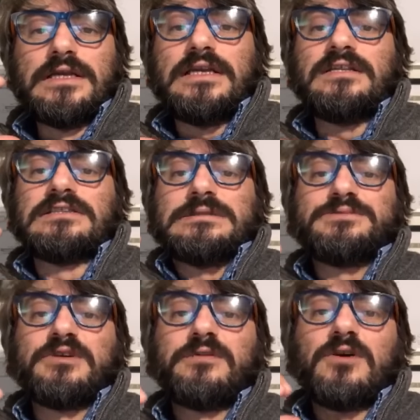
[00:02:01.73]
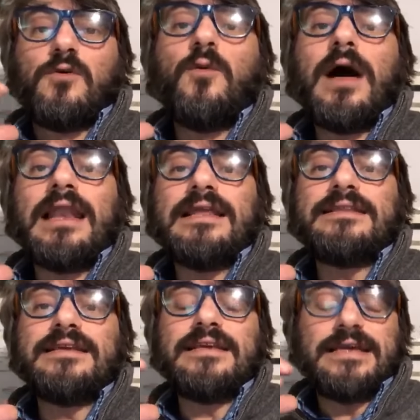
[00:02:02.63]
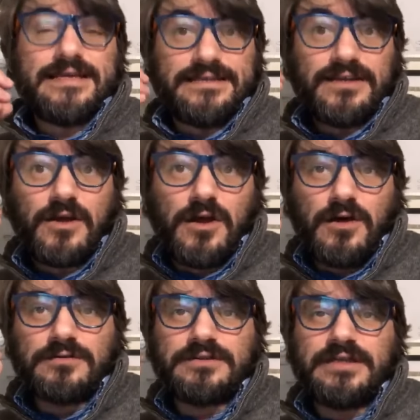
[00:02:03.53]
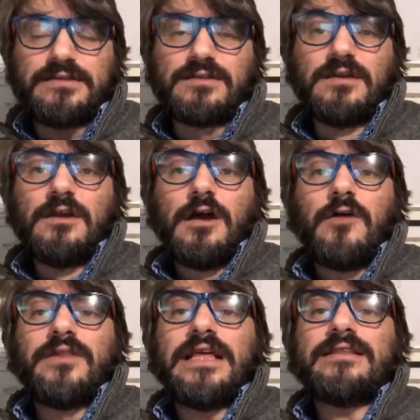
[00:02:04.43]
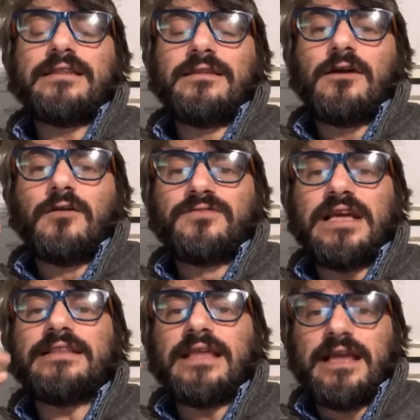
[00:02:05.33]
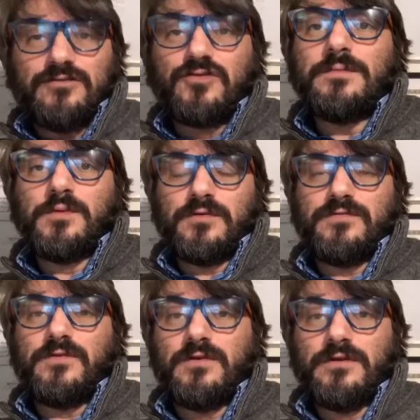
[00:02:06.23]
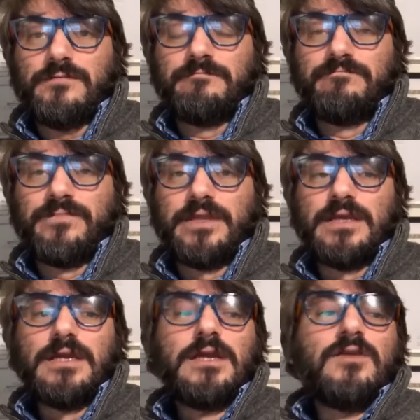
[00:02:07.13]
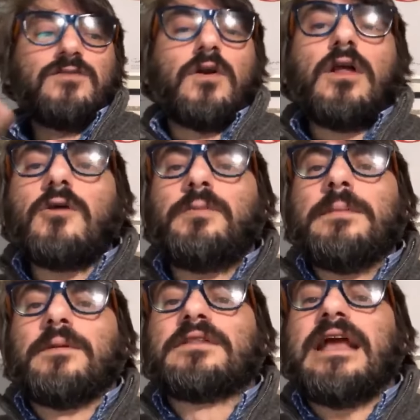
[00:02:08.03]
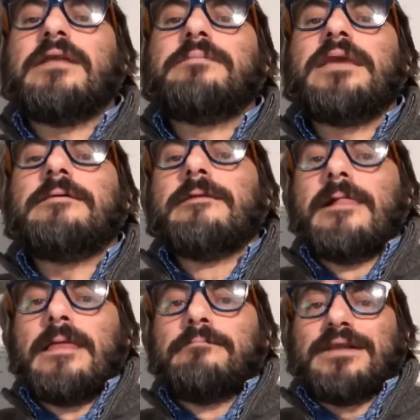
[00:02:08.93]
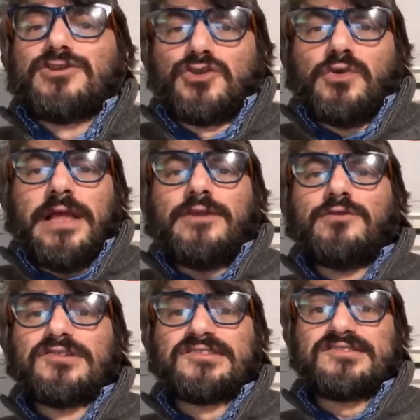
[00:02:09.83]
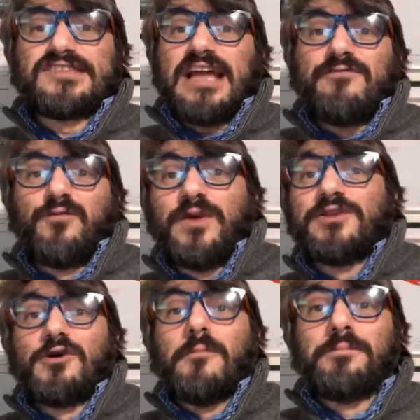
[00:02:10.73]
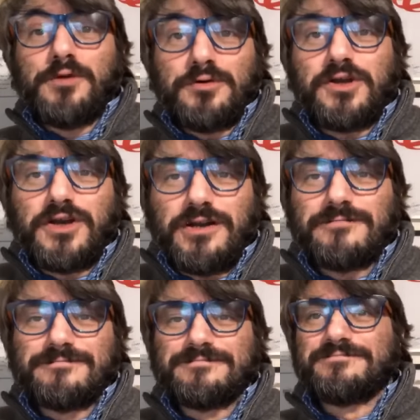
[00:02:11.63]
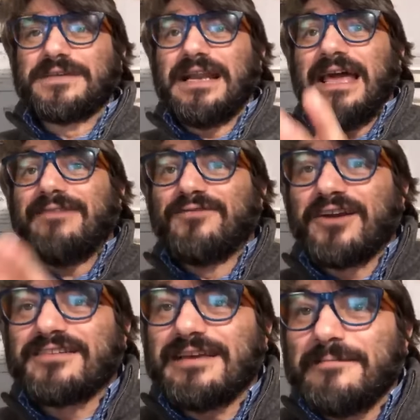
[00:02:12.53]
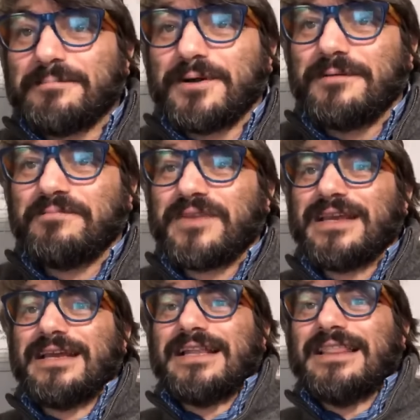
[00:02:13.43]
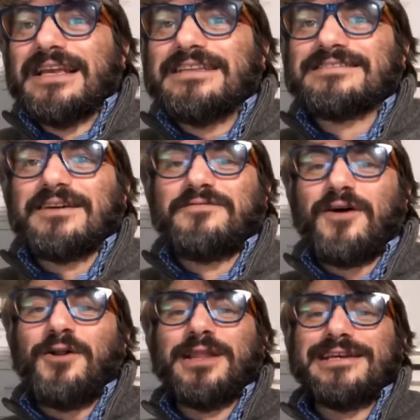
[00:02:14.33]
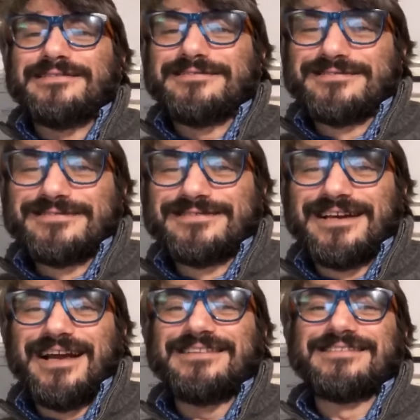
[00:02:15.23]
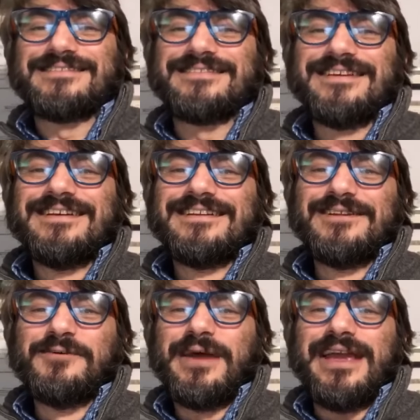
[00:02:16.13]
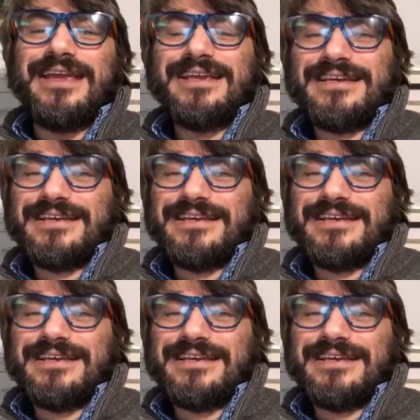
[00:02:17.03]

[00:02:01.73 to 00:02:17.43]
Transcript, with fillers: in terms of the quality and the content of that entry portfolio. So a lot of people tell me, but should I do stuff with computer? Like, for example, Leads the Fallen. That's the way it